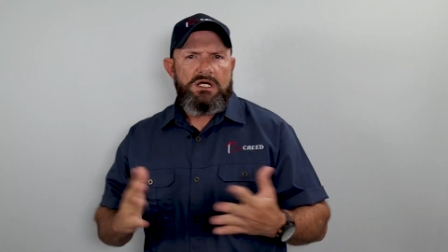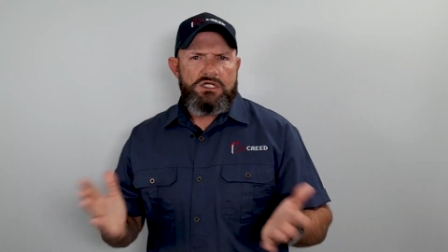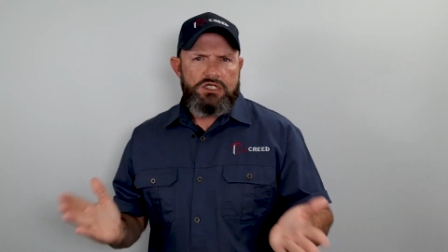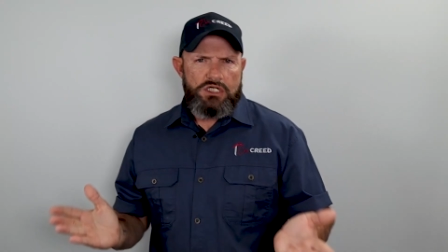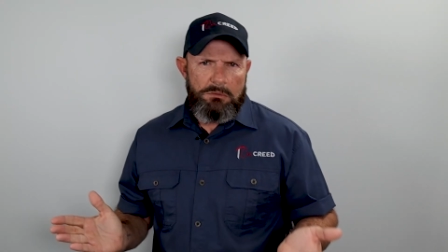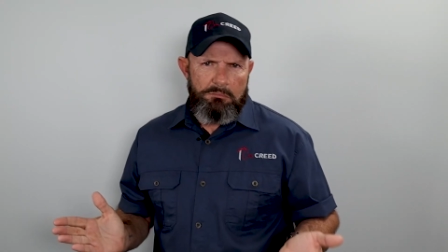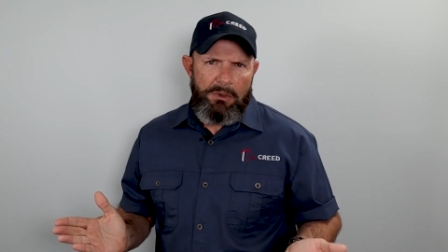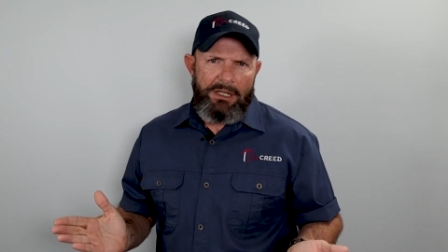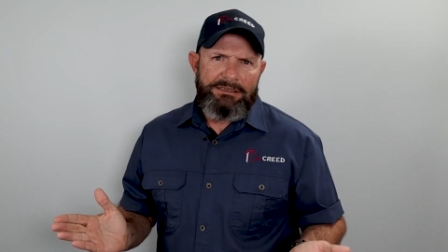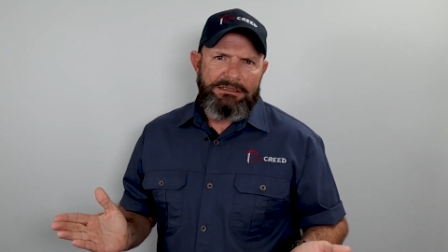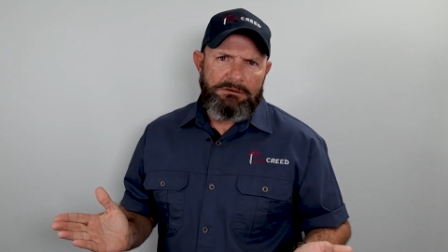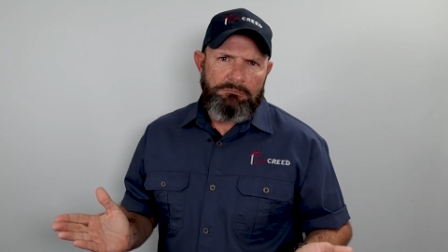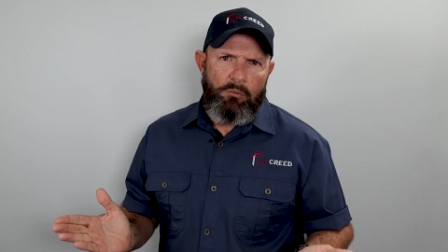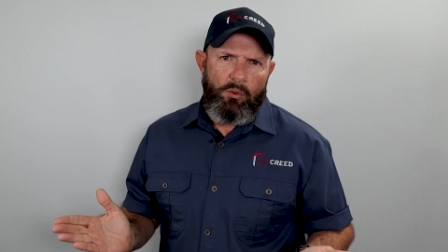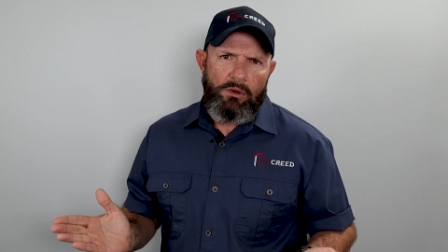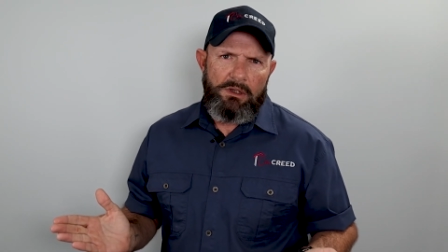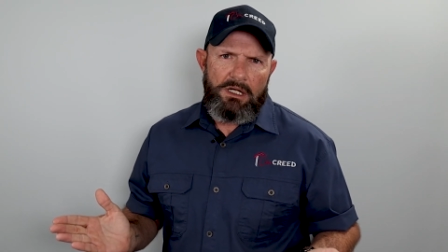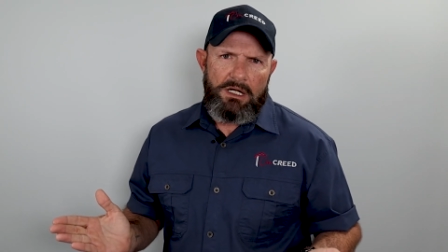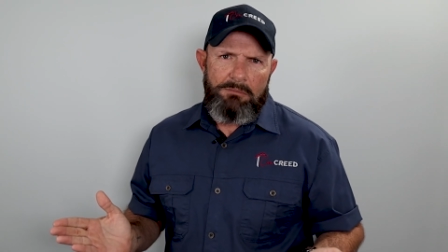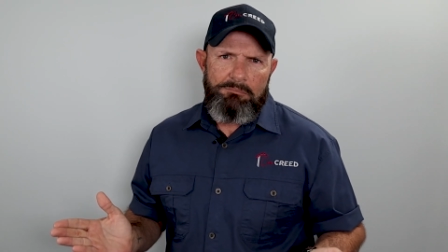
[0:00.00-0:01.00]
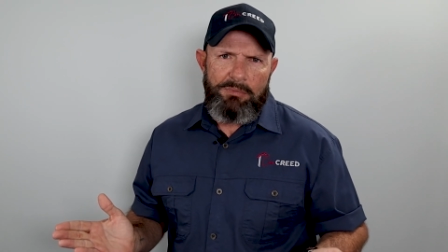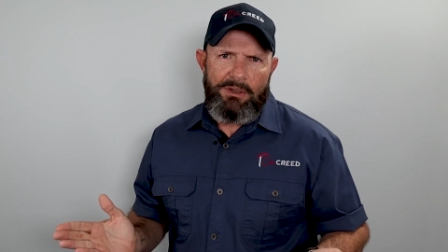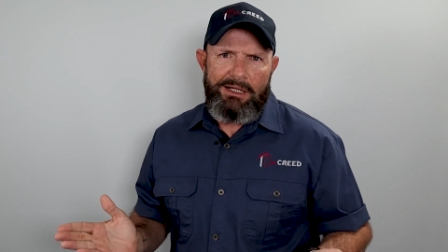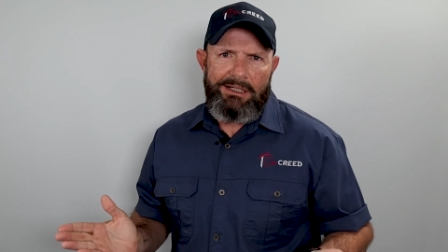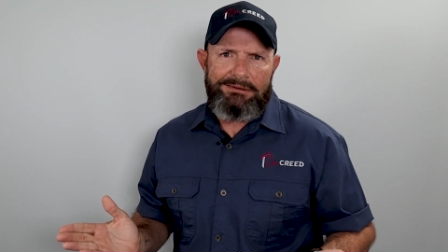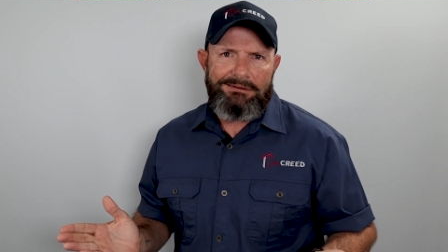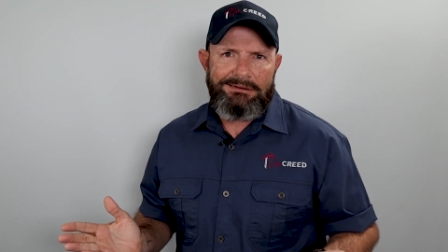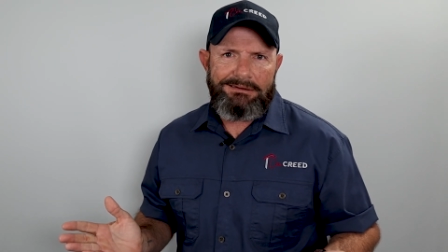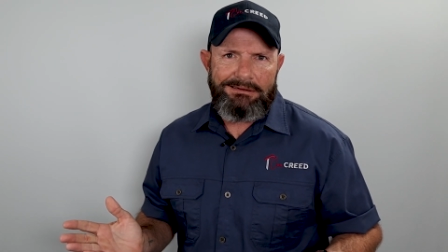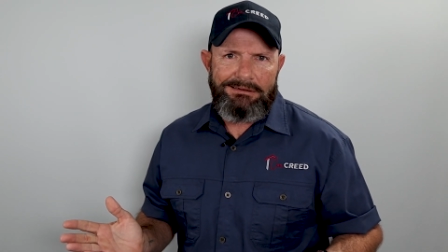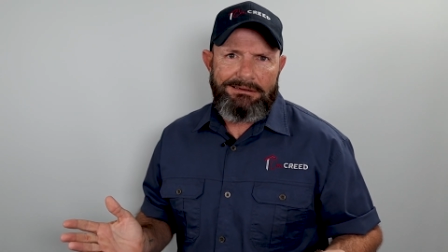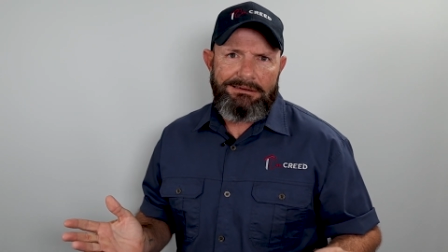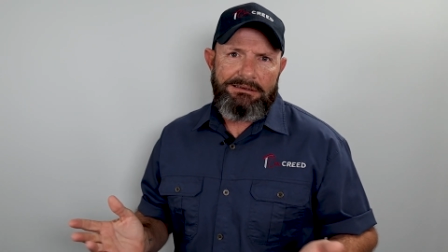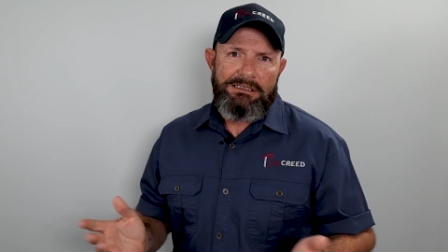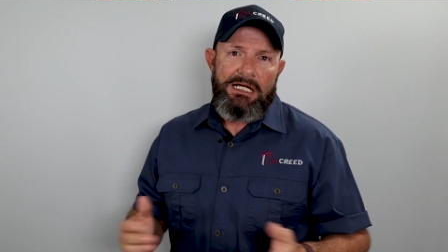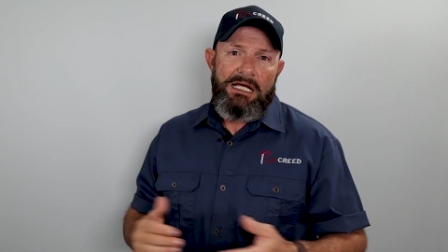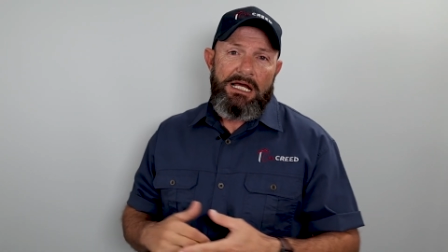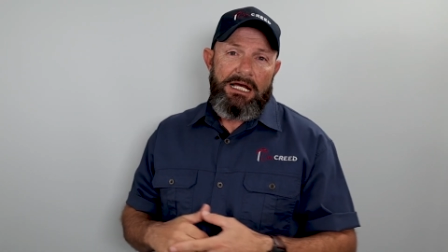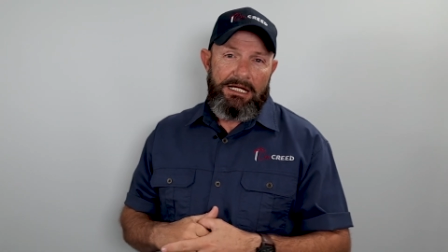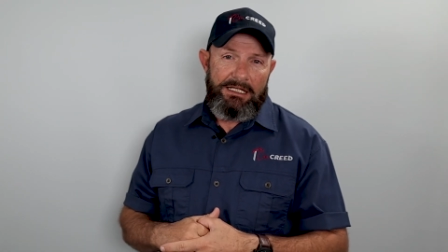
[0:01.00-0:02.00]
So buy smaller appliances
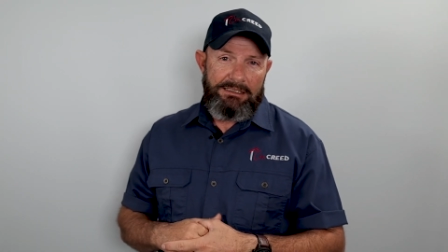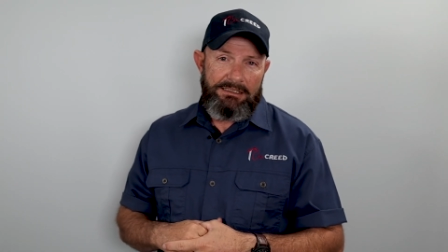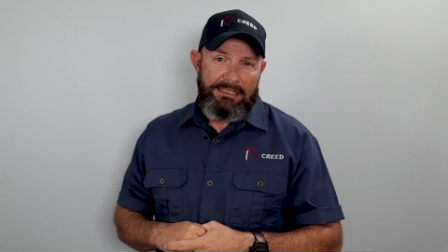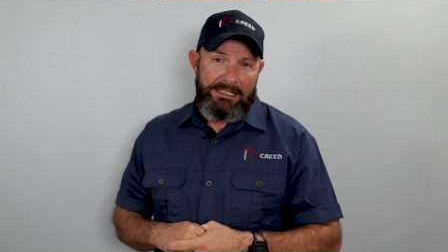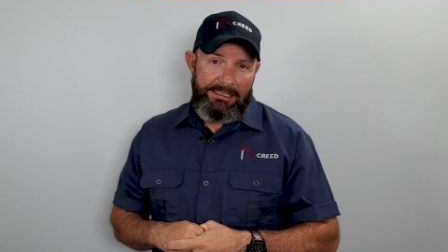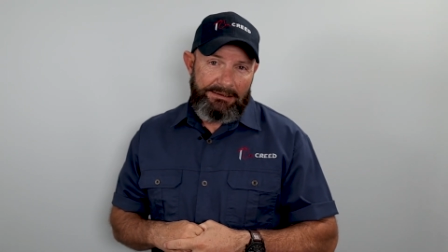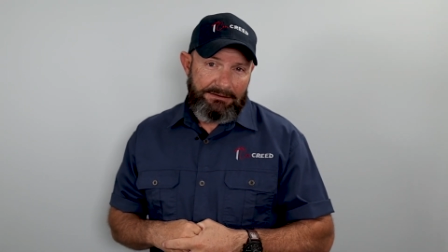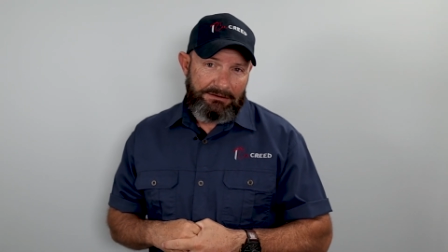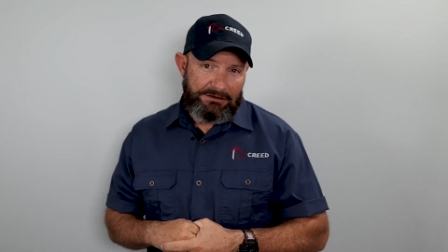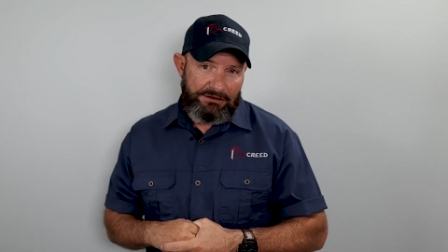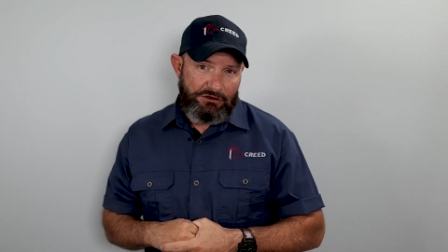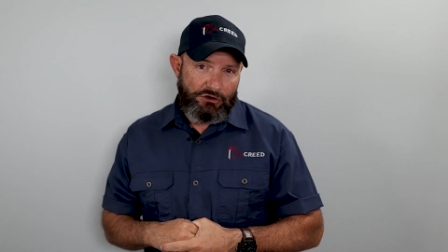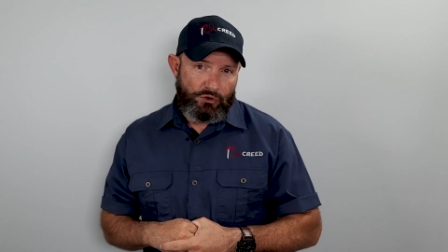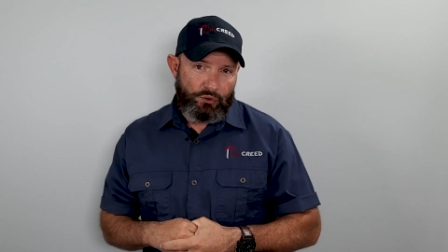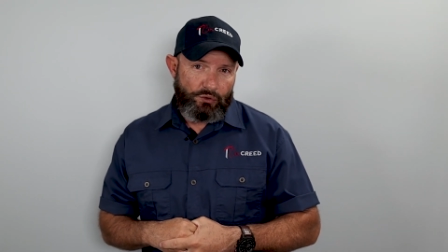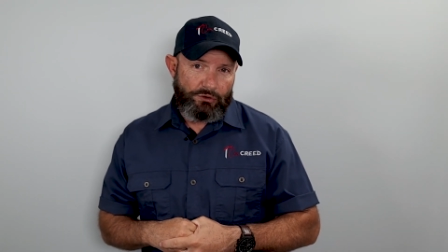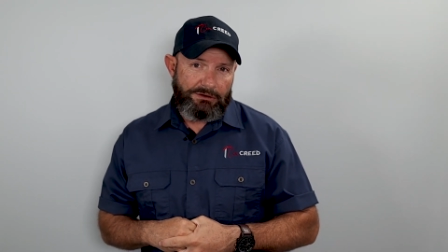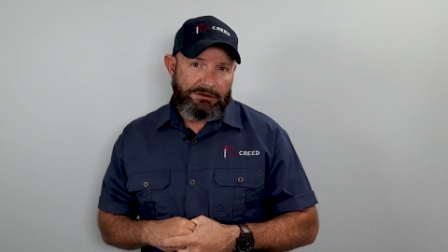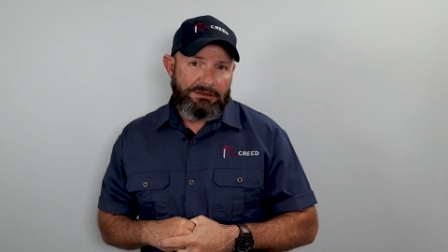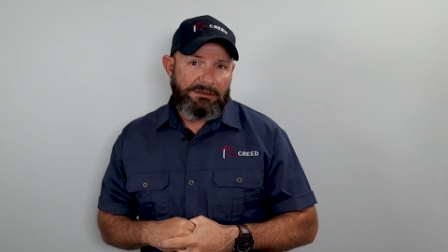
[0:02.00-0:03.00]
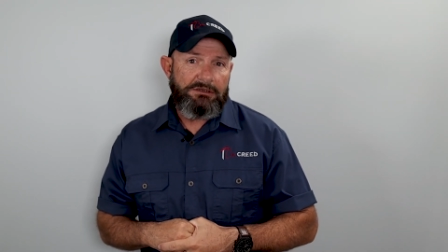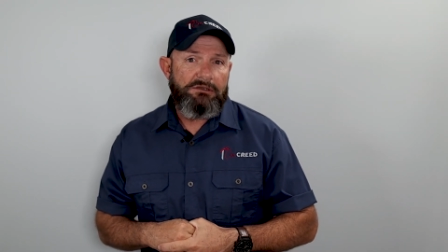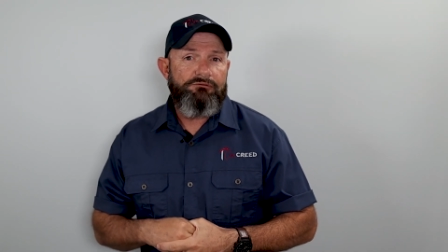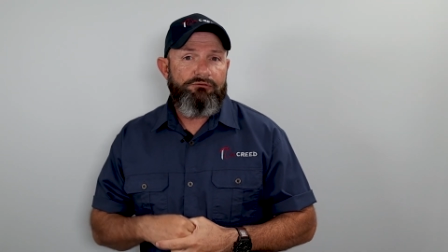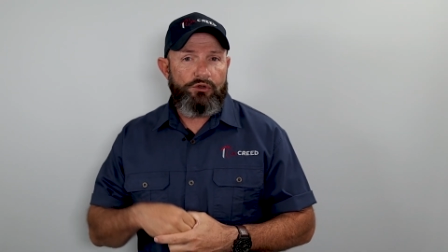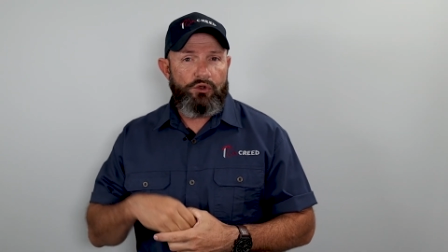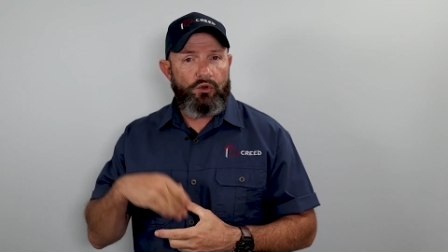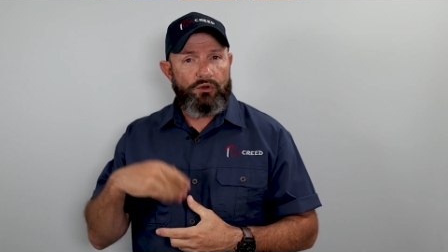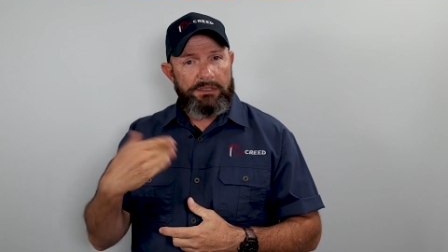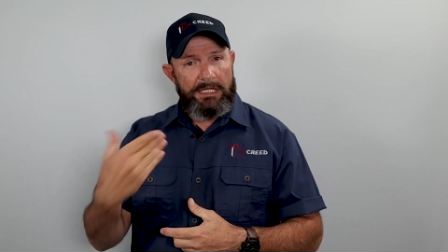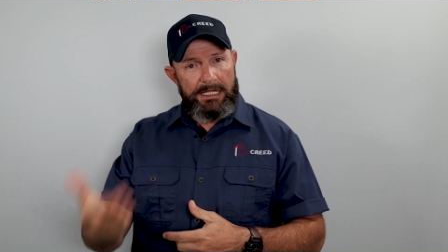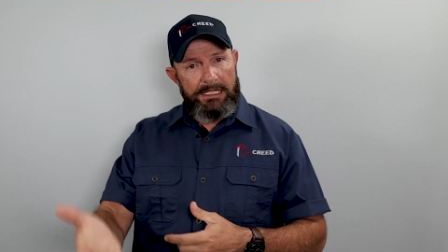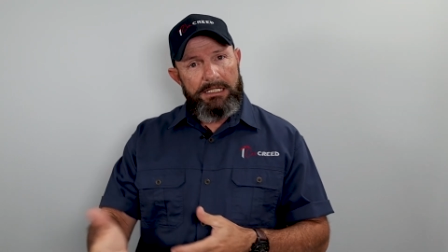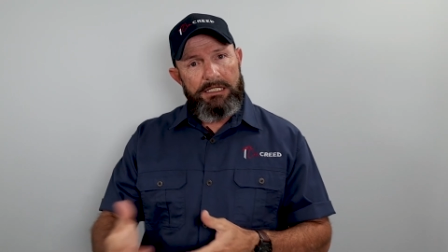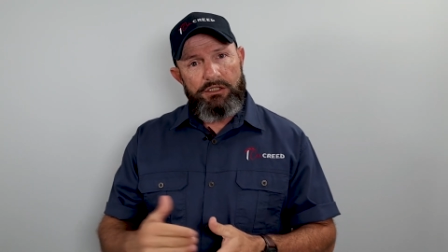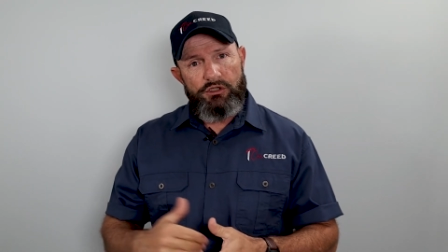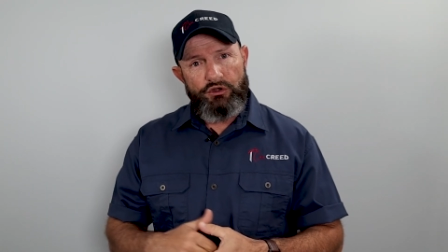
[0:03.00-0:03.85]
and less resources for your daily